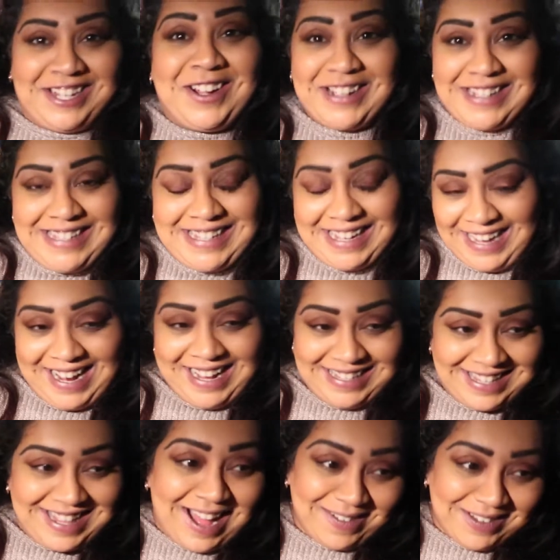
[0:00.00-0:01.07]
She got a seat,
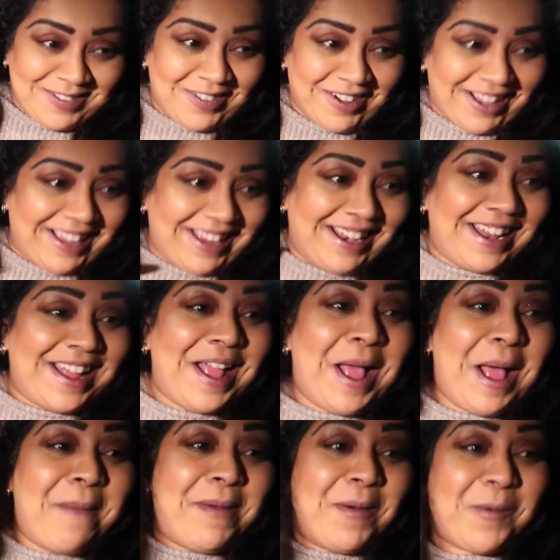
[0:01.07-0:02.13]
so that was fine.
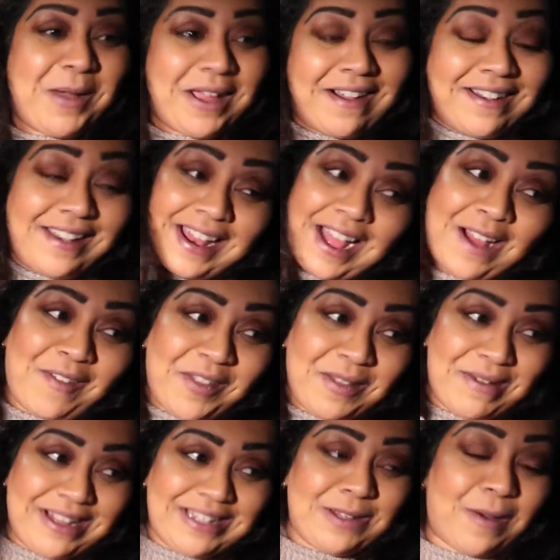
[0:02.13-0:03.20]
But we are now on
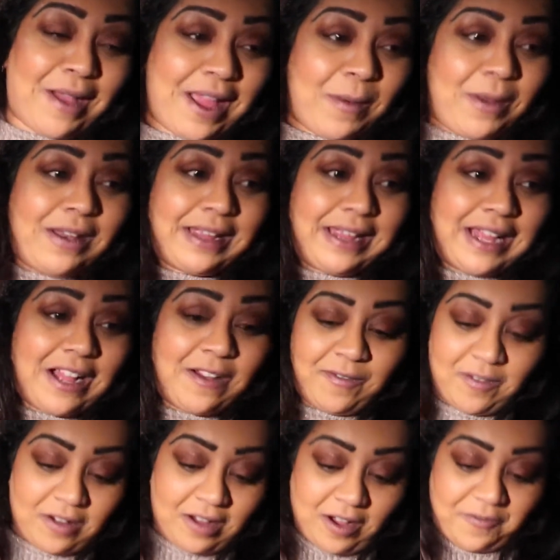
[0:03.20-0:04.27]
the motorway and we're looking
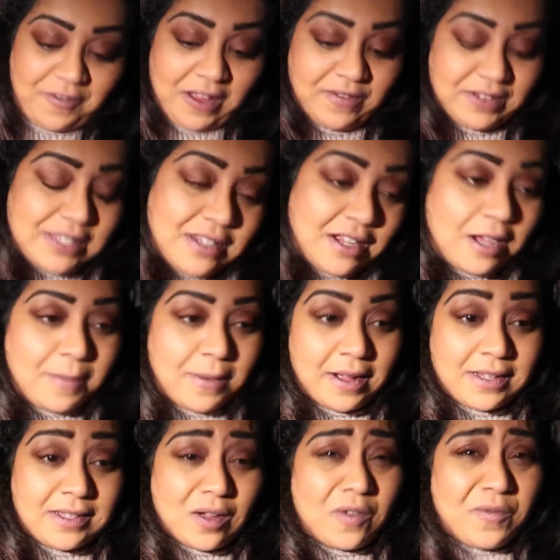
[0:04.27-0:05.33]
out for our favourite
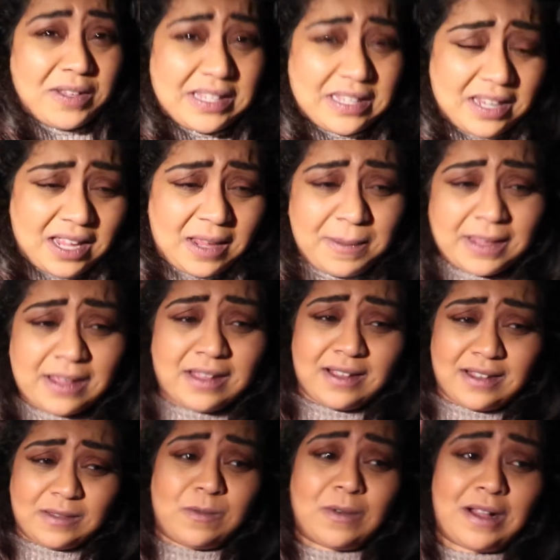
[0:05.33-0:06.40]
Starbucks, obviously,
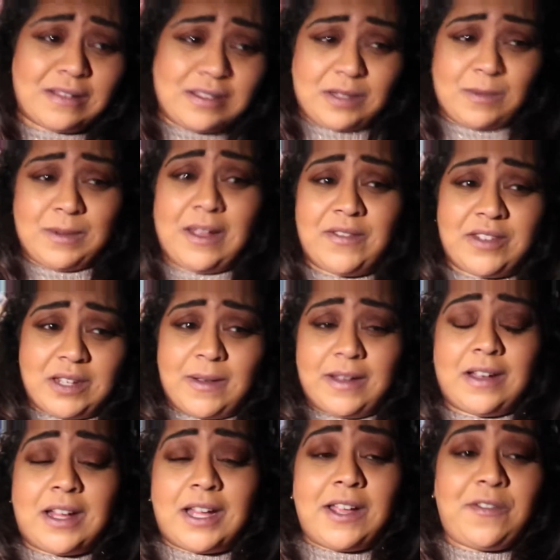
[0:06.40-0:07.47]
because what else do we ever do
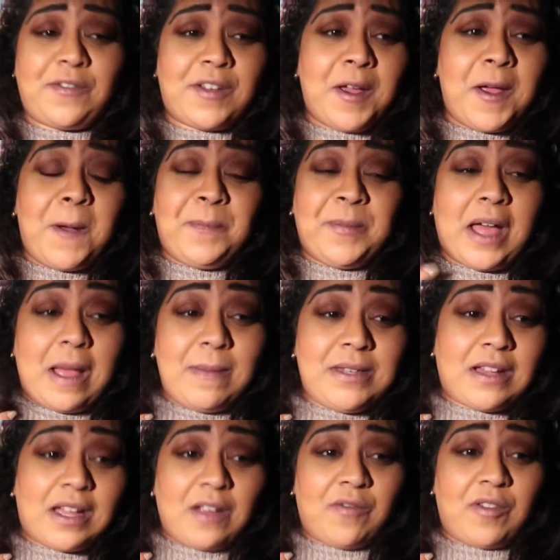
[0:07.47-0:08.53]
in life?
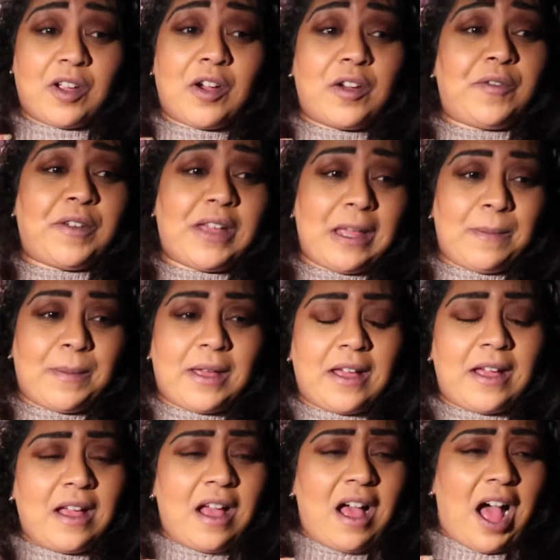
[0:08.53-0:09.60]
I'm dying for a coffee,
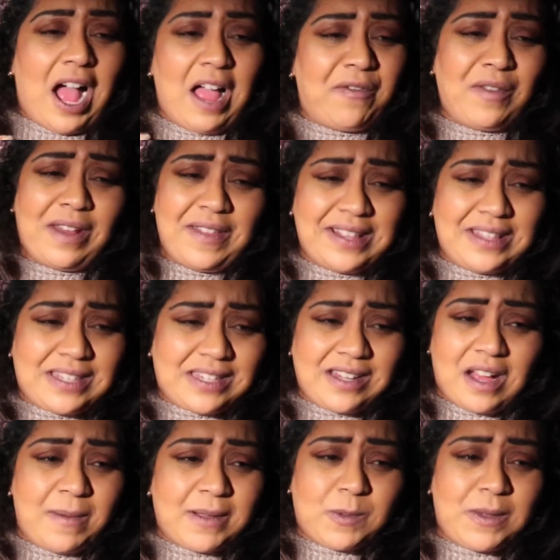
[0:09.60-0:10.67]
but I feel like the
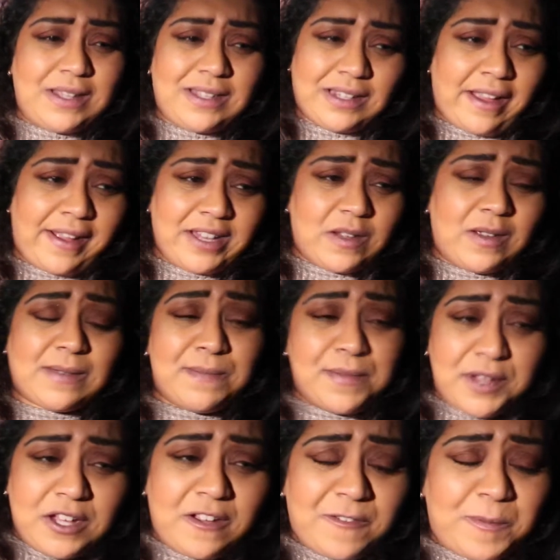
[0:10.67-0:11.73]
Starbucks we used to go to has
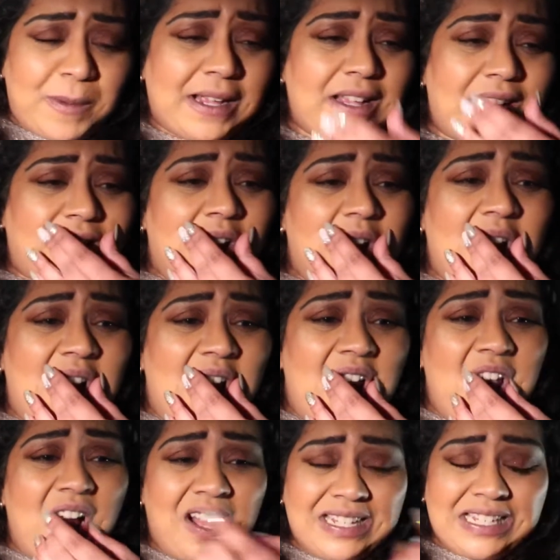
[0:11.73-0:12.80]
moved, because
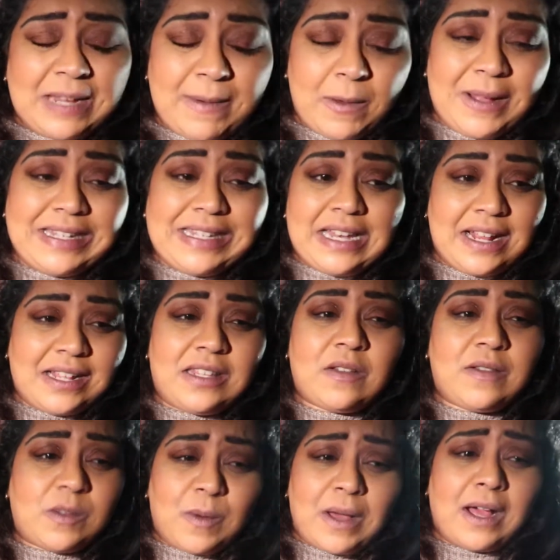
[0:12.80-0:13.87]
last time I went to
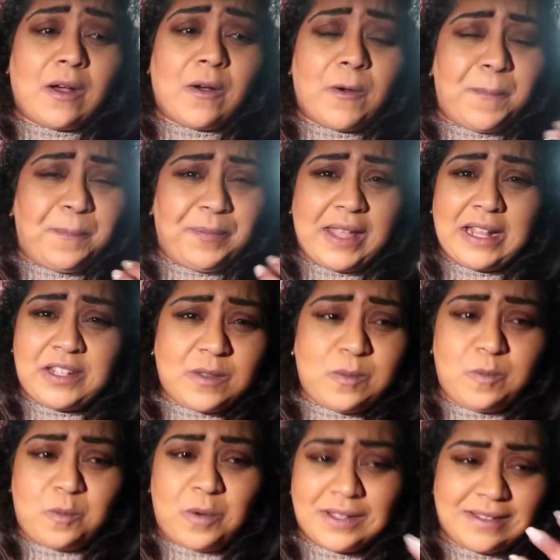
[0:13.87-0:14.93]
Leicester as well, it
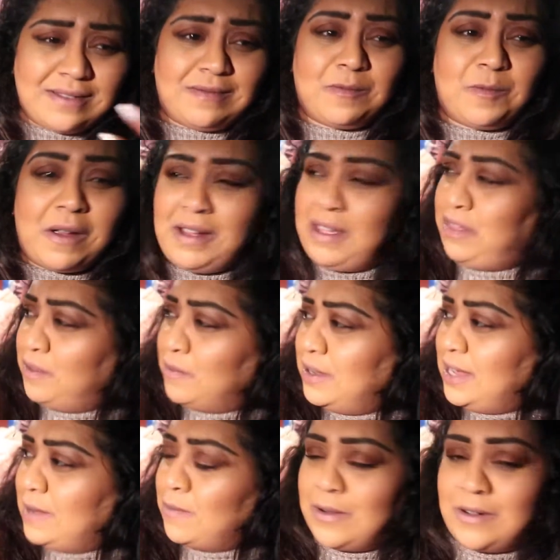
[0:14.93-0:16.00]
just wasn't where I
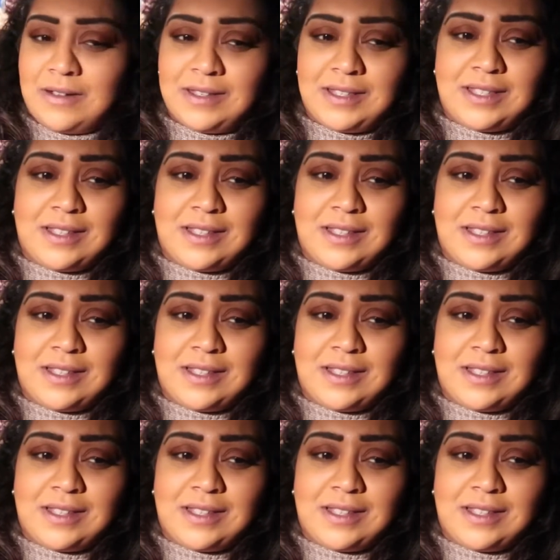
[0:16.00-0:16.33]
thought it was.